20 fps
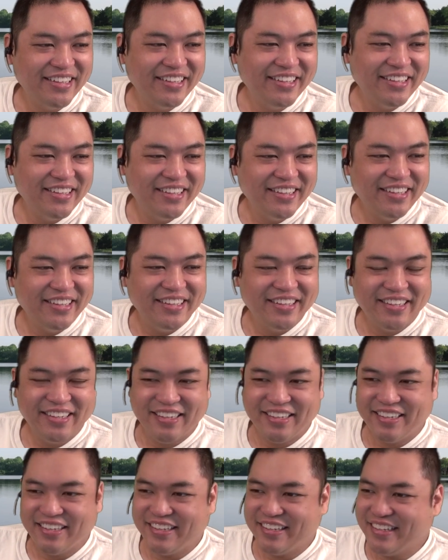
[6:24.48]

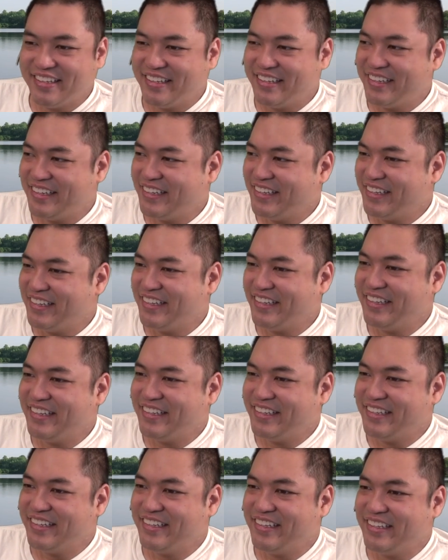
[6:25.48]

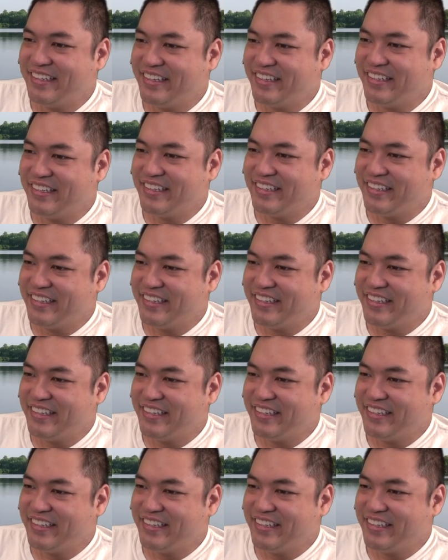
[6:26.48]
(silent)